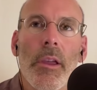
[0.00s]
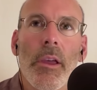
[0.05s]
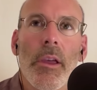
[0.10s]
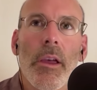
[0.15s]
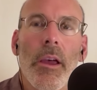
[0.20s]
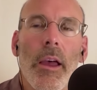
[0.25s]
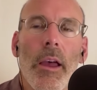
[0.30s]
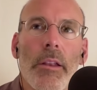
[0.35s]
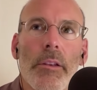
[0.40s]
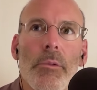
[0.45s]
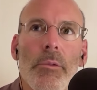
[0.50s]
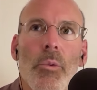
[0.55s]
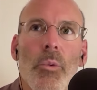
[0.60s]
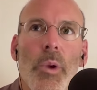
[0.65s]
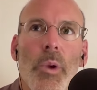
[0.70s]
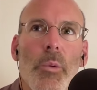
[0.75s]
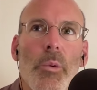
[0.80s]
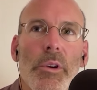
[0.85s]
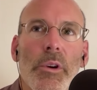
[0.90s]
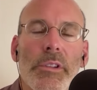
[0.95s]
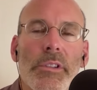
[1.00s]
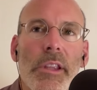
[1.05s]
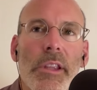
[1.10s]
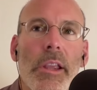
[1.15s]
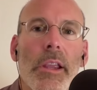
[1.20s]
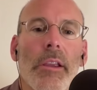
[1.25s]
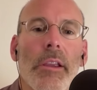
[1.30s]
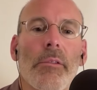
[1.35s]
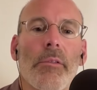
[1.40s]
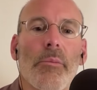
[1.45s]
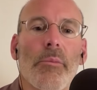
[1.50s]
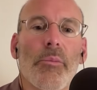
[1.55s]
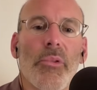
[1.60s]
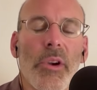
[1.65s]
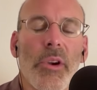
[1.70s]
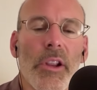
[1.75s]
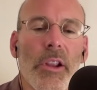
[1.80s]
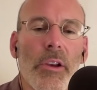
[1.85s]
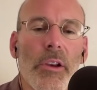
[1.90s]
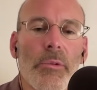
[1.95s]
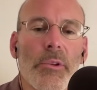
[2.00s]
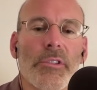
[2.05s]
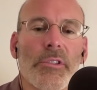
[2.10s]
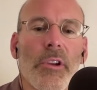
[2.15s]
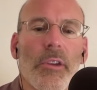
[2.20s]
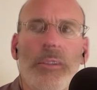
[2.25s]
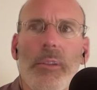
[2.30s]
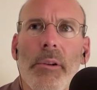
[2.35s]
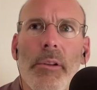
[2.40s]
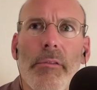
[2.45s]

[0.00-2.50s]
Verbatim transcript: And we were seeing pretty good results.